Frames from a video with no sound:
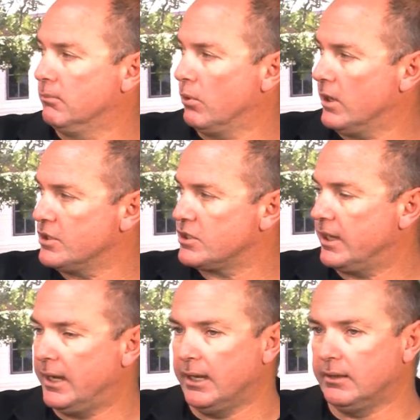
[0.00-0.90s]
a brush,
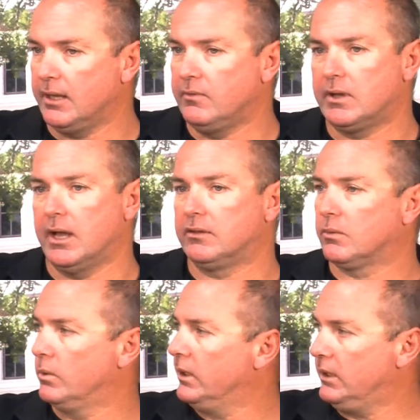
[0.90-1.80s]
and they've got
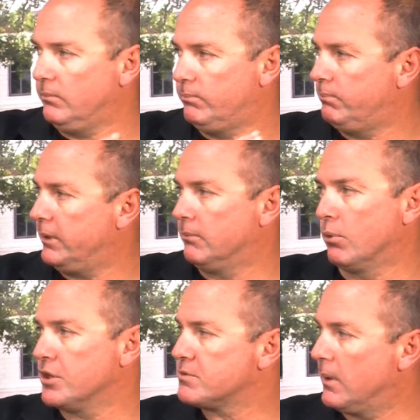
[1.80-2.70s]
20 big
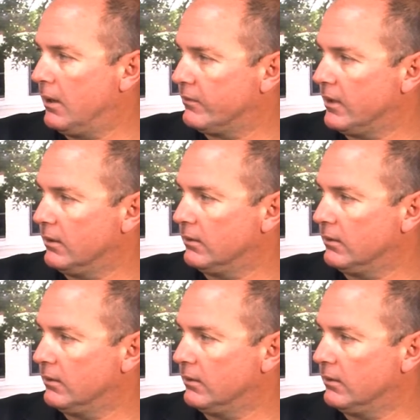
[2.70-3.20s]
brush piles out.